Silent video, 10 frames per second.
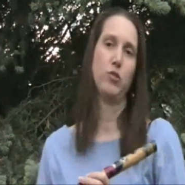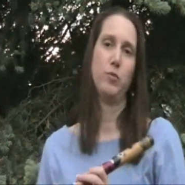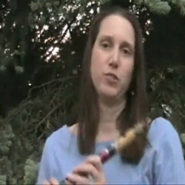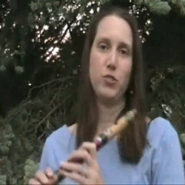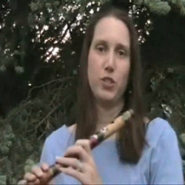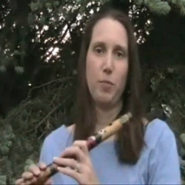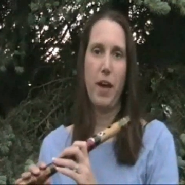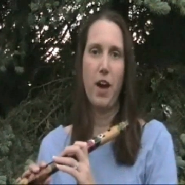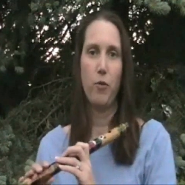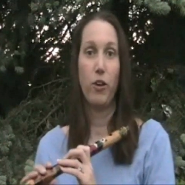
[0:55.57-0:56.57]
tribute to the
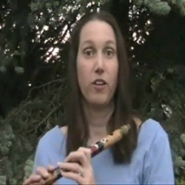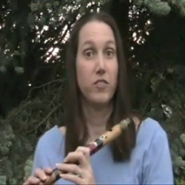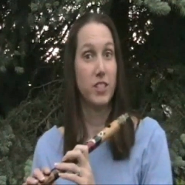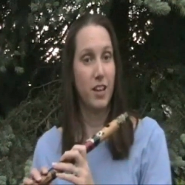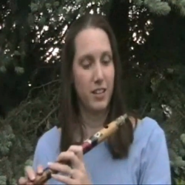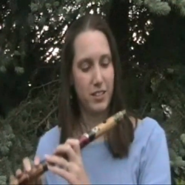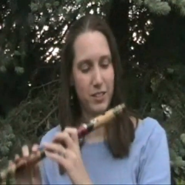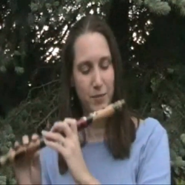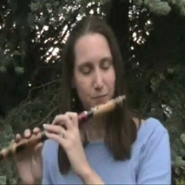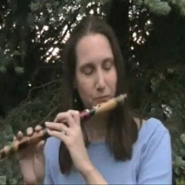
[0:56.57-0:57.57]
power of
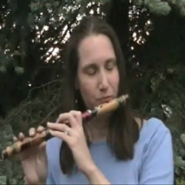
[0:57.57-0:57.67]
silence.